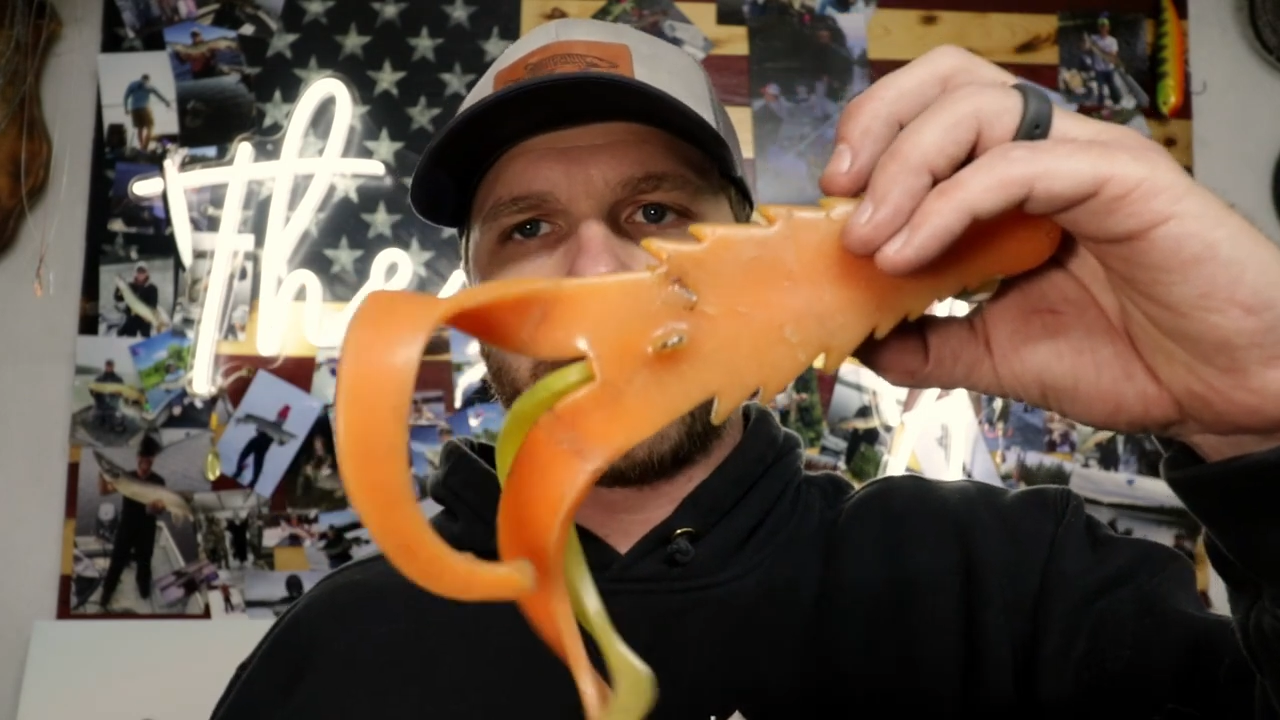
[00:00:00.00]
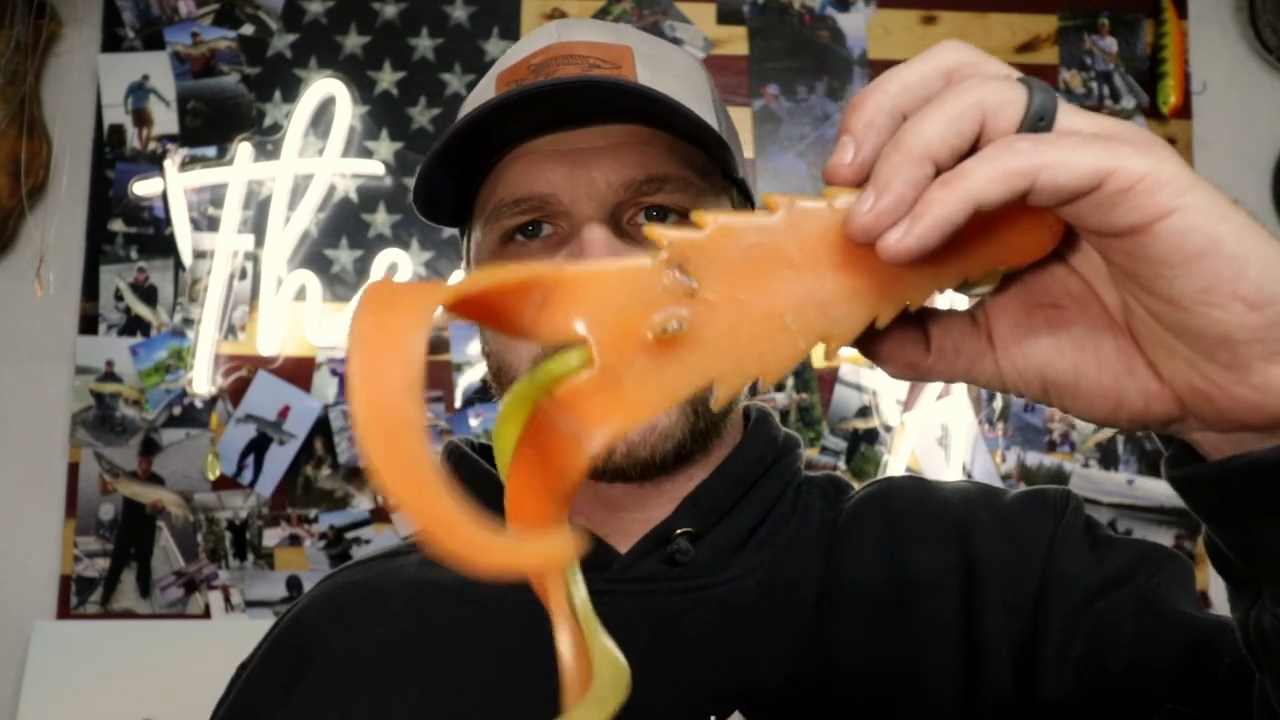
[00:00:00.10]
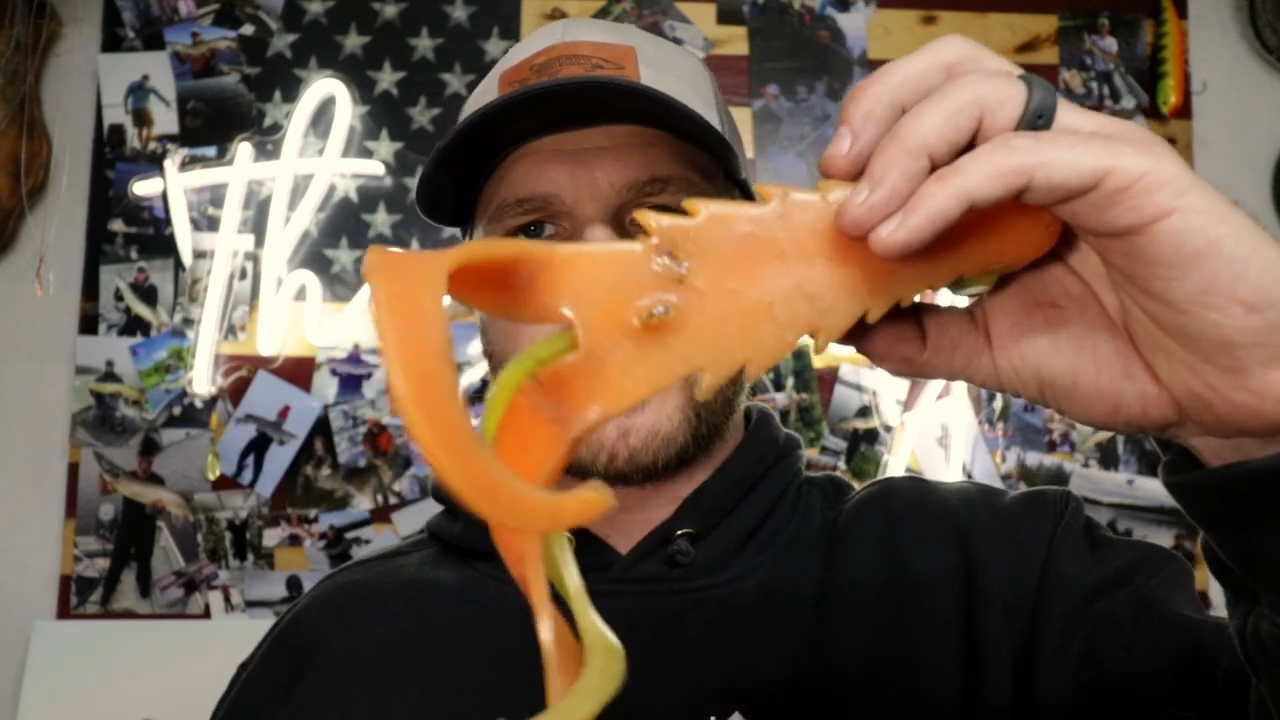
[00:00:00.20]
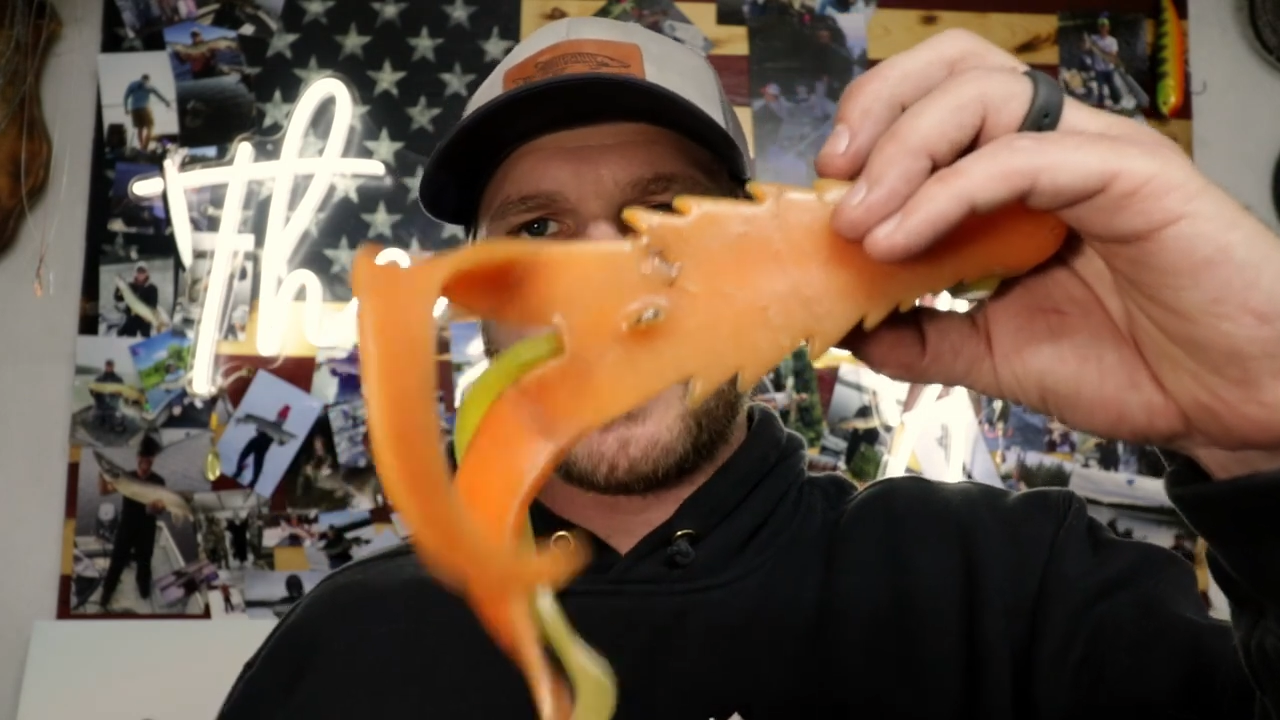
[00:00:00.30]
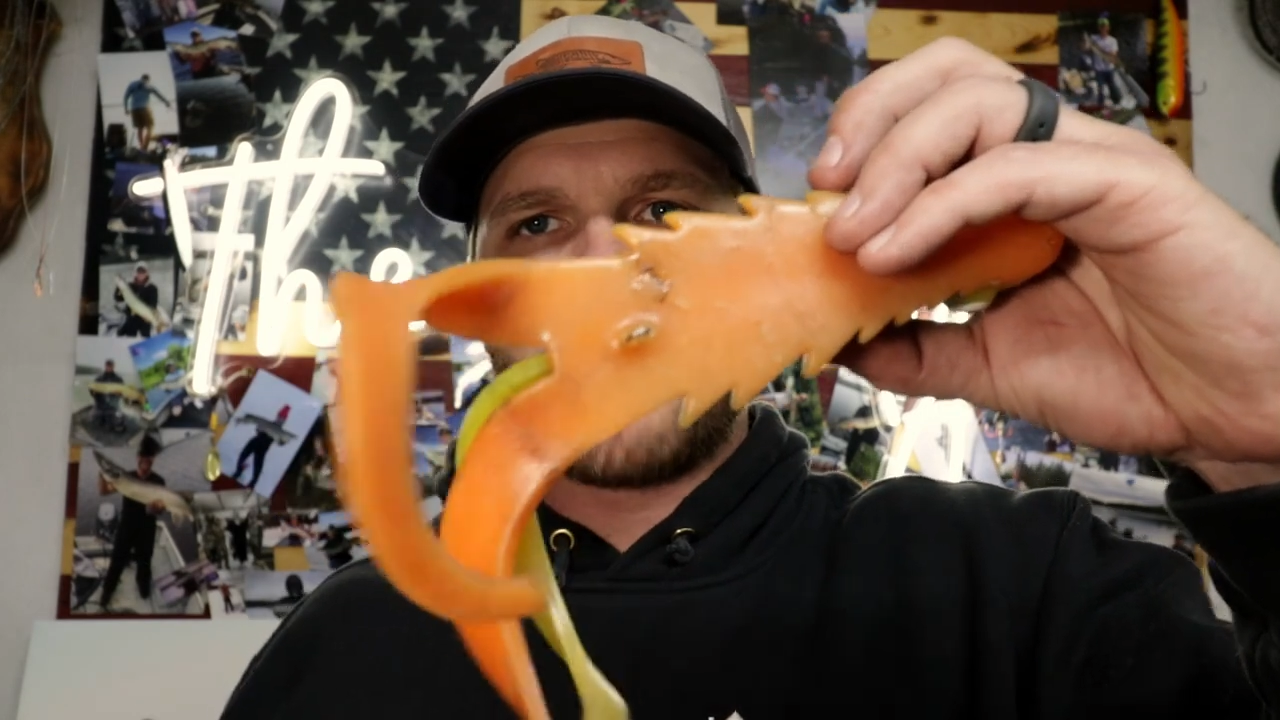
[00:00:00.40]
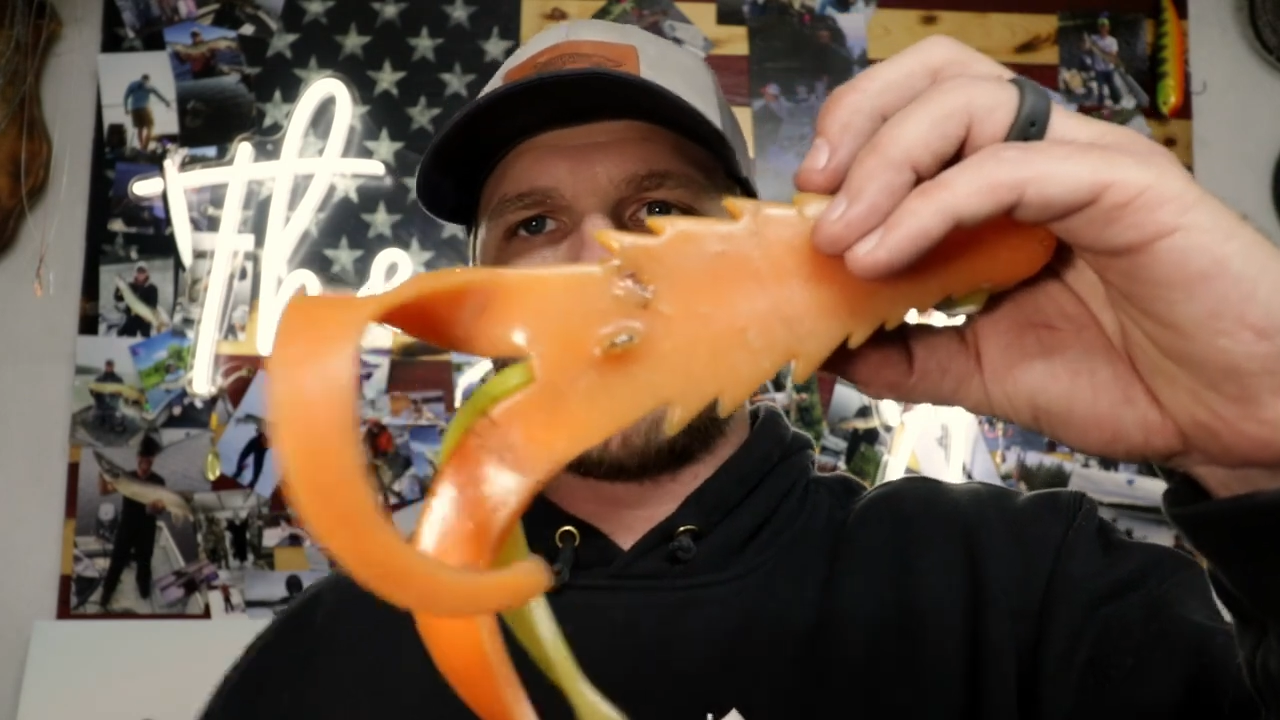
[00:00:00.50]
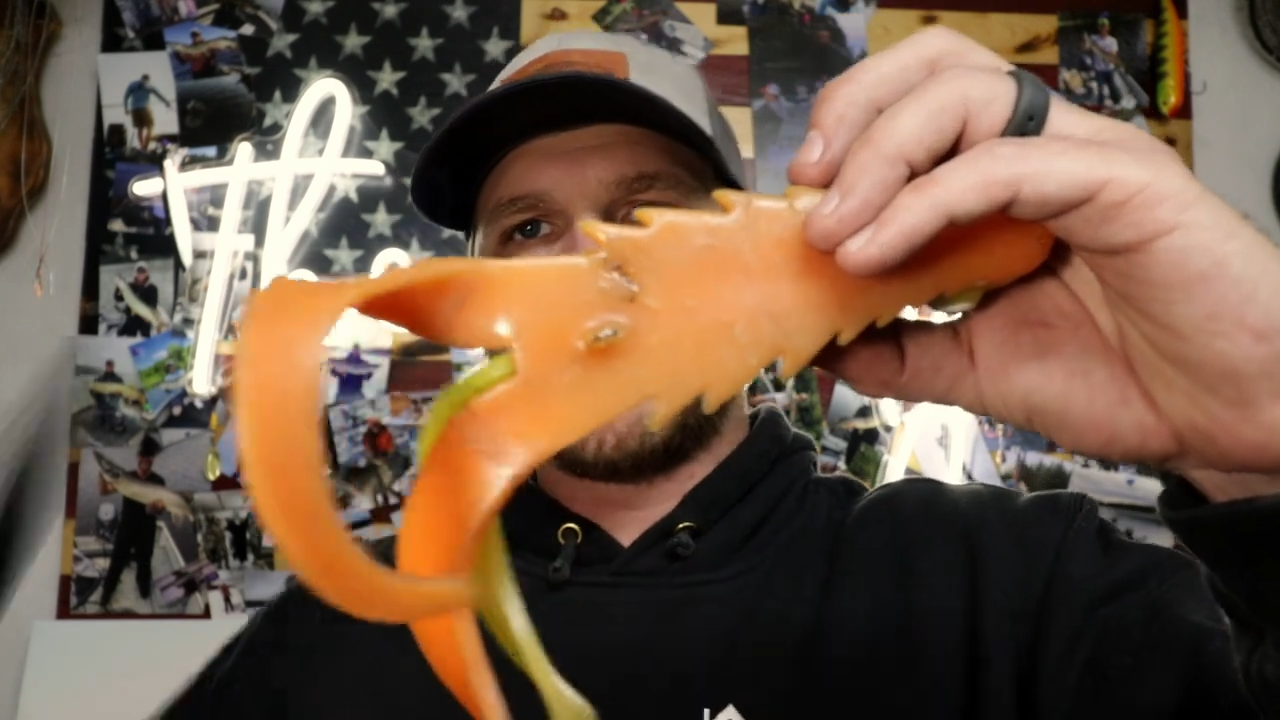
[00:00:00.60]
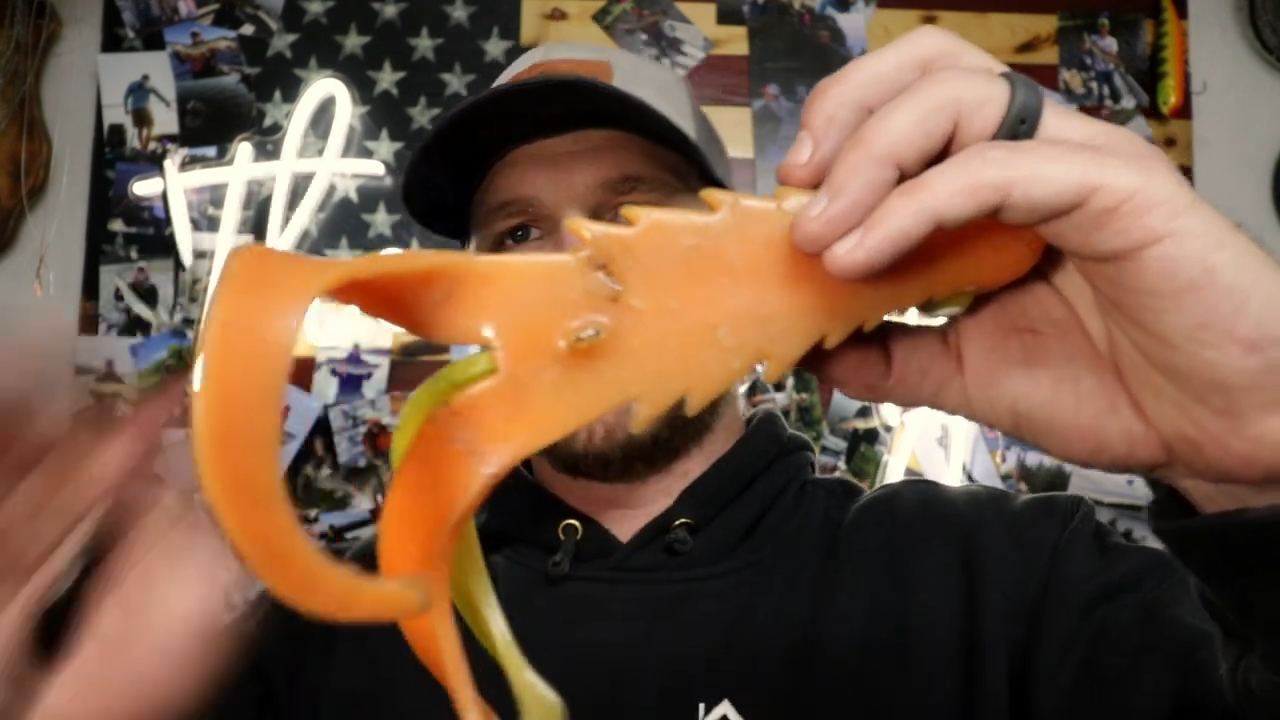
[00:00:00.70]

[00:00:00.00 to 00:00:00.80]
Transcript: my shop.